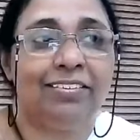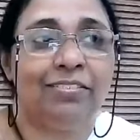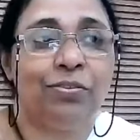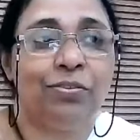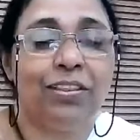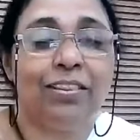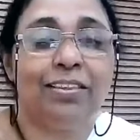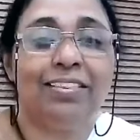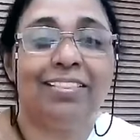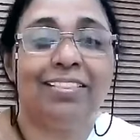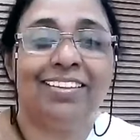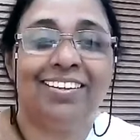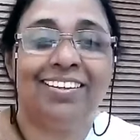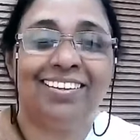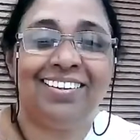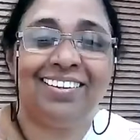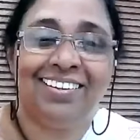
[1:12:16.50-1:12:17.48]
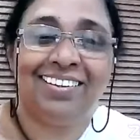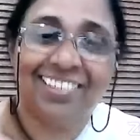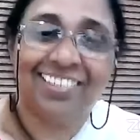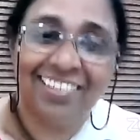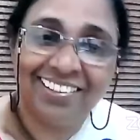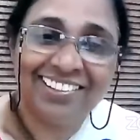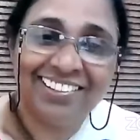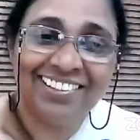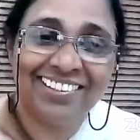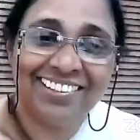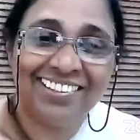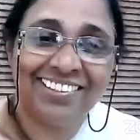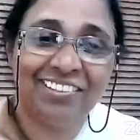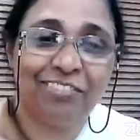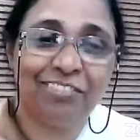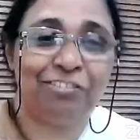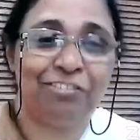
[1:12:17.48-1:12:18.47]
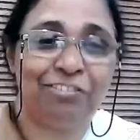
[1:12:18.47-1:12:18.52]
with the culture
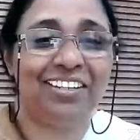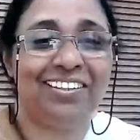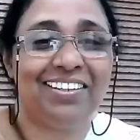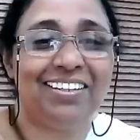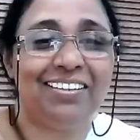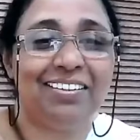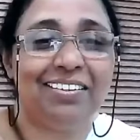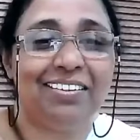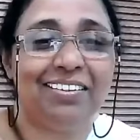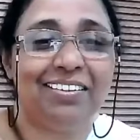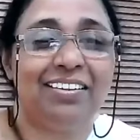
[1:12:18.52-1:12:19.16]
of caring,